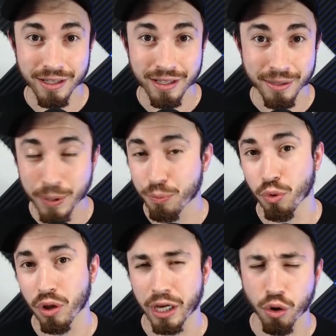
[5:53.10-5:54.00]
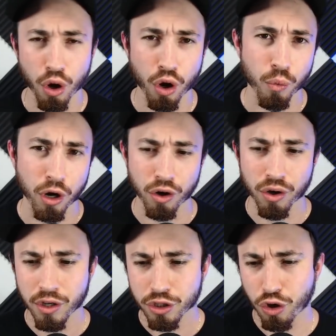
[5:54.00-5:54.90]
people were like, "Oh well,
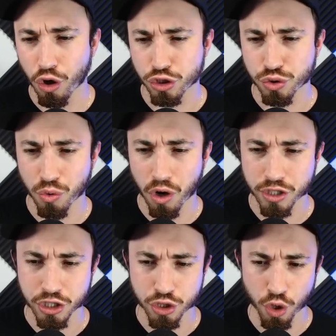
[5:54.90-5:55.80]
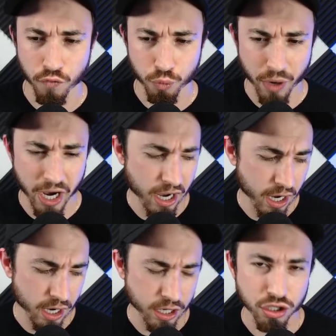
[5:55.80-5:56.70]
Carter Starocci's
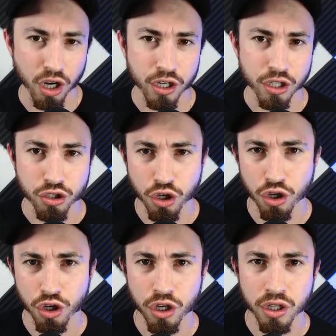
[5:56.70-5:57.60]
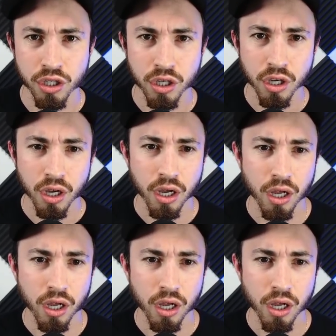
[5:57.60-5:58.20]
overrated. He's not any good. Uh,